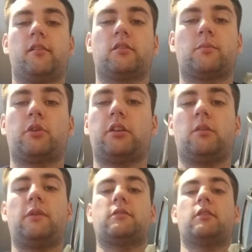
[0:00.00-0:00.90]
It's a pretty good
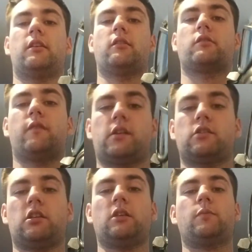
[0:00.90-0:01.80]
piece of gear. It's very
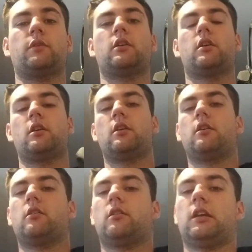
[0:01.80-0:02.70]
cheap.
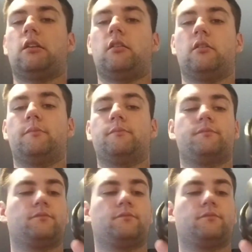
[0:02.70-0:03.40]
And